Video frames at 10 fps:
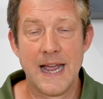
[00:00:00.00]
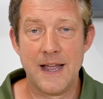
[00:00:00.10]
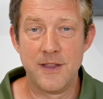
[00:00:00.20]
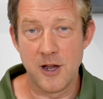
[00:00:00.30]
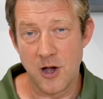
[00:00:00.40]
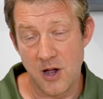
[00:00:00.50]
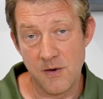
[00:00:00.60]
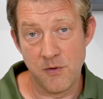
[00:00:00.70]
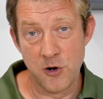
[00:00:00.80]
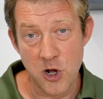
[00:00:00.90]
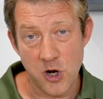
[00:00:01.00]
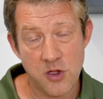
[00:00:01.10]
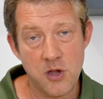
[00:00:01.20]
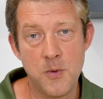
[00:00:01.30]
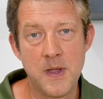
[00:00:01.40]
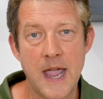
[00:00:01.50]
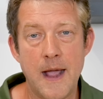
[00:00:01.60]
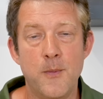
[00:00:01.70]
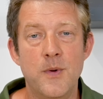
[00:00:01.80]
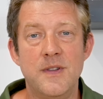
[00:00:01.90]
and the kind of look that you
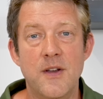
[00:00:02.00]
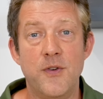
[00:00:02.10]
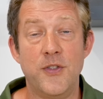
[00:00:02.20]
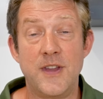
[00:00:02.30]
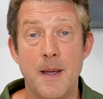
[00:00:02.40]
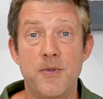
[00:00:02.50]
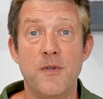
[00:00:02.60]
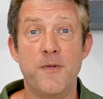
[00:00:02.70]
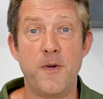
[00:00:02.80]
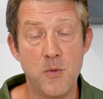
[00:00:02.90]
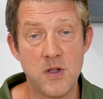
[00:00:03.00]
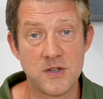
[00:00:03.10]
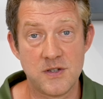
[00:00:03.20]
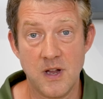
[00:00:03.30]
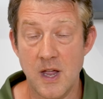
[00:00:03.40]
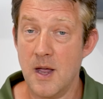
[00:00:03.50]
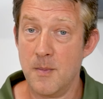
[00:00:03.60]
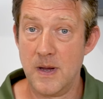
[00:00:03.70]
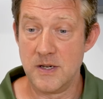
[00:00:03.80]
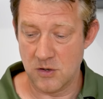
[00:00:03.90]
get with different depth of focus
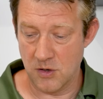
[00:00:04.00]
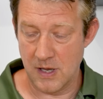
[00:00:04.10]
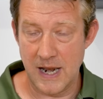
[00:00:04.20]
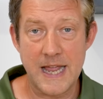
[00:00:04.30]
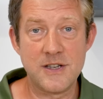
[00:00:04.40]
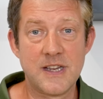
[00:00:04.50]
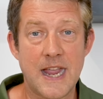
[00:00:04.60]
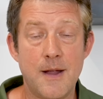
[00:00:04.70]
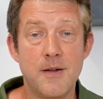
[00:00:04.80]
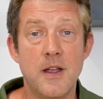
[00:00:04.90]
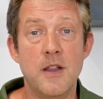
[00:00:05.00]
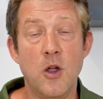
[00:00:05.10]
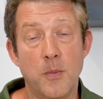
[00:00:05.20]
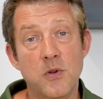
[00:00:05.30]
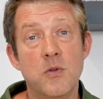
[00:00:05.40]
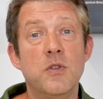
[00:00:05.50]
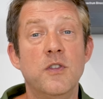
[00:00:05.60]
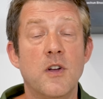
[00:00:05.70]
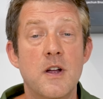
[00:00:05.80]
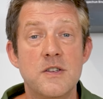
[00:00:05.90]
based on the lens count and the optical
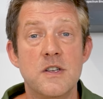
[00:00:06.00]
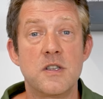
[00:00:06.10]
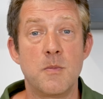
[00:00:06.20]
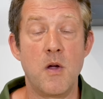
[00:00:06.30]
design system